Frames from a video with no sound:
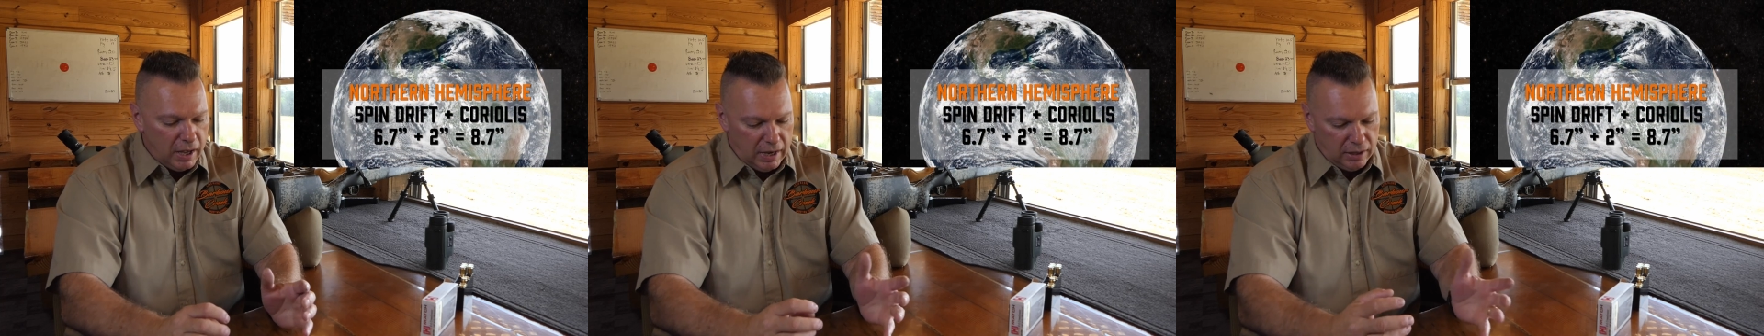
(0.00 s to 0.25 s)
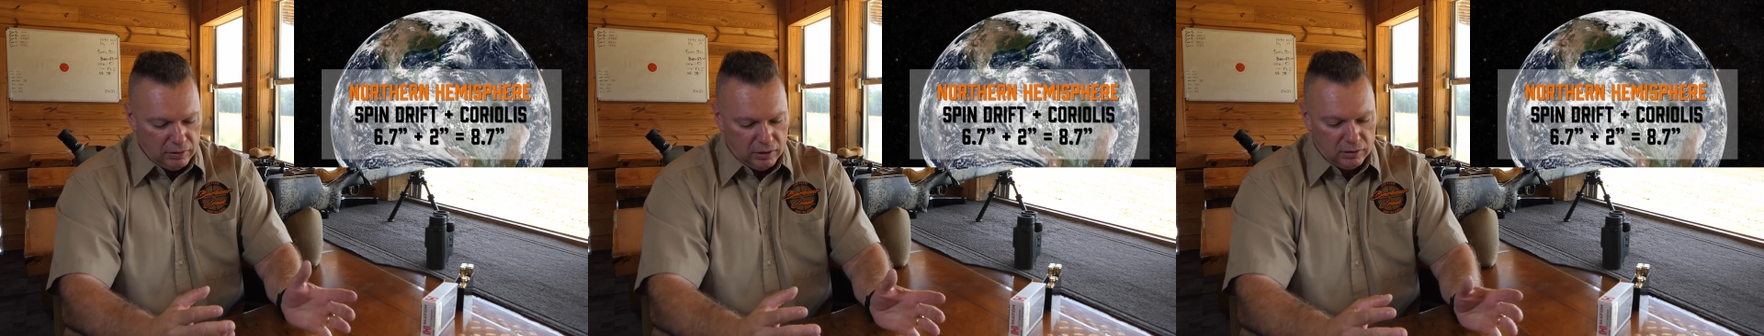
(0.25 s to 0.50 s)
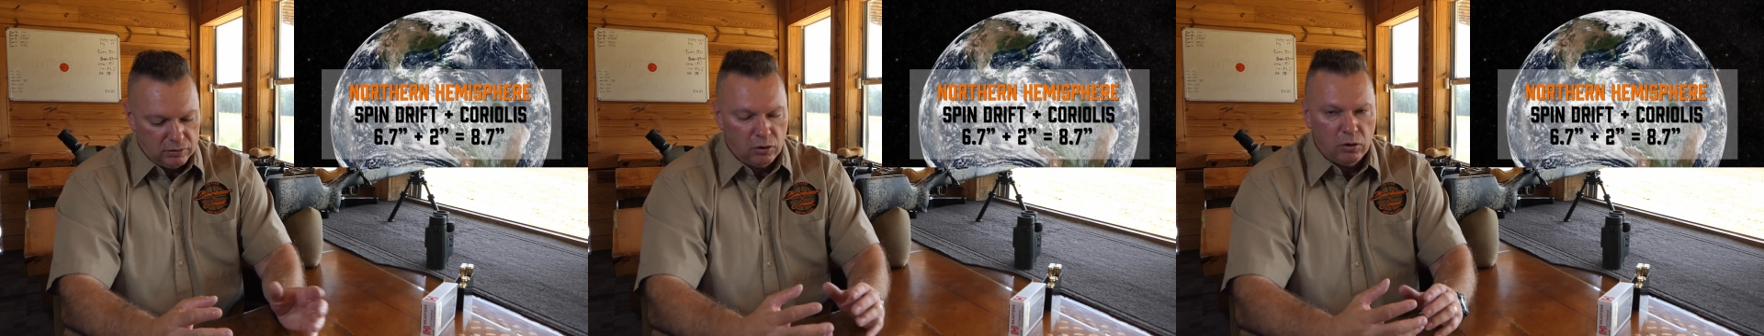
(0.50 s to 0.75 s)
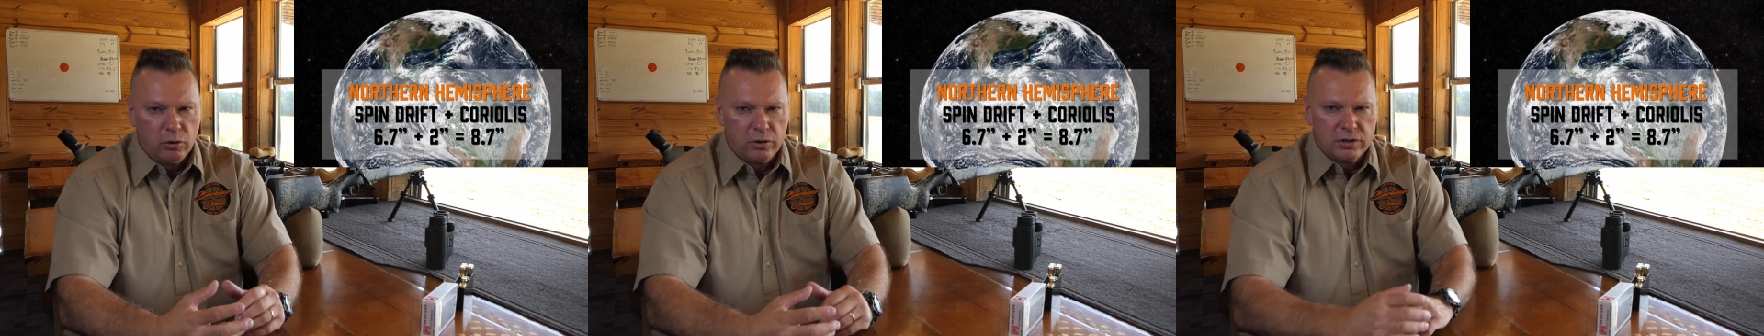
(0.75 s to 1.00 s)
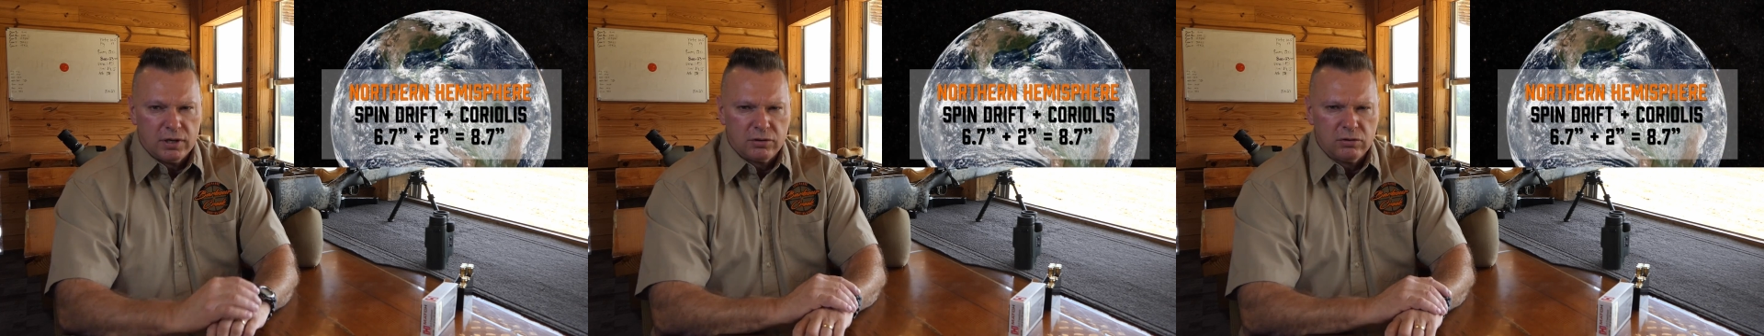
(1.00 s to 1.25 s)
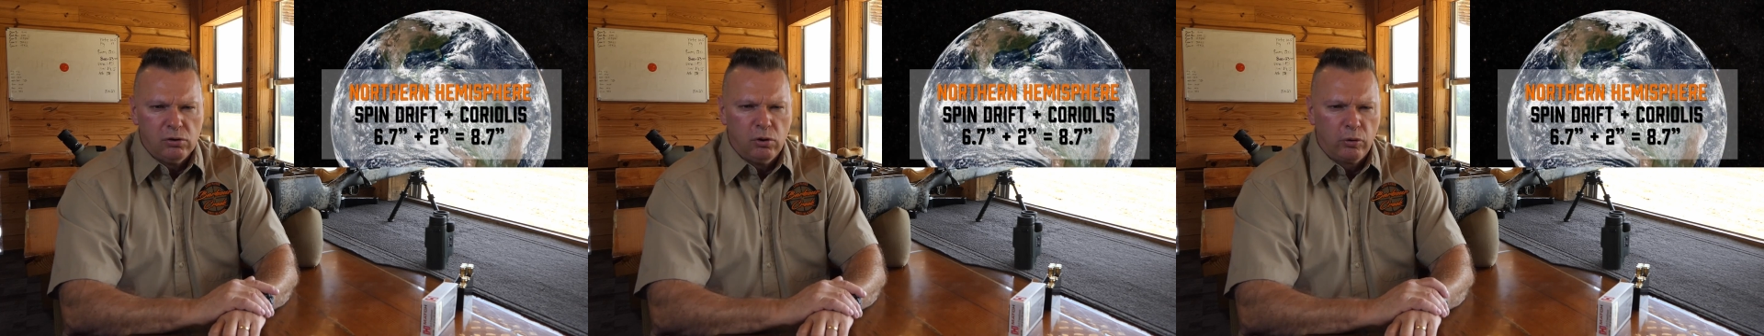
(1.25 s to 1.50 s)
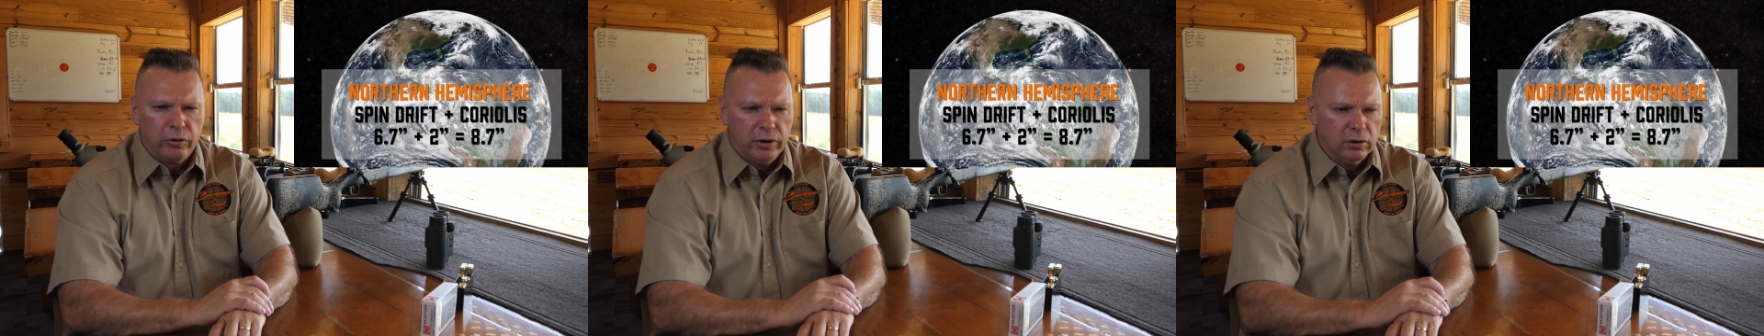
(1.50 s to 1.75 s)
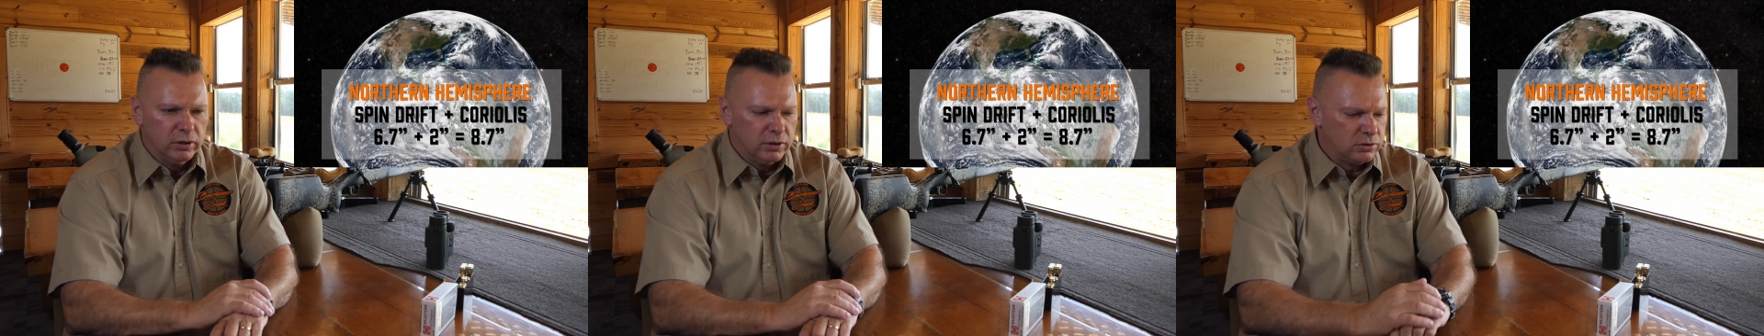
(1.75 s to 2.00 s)
and then horizontal
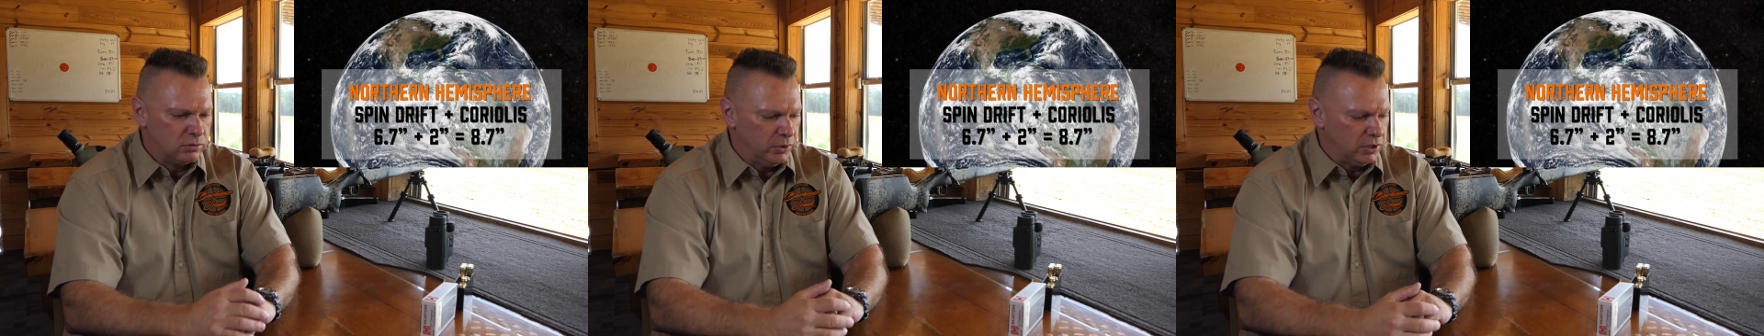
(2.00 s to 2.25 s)
Coriolis,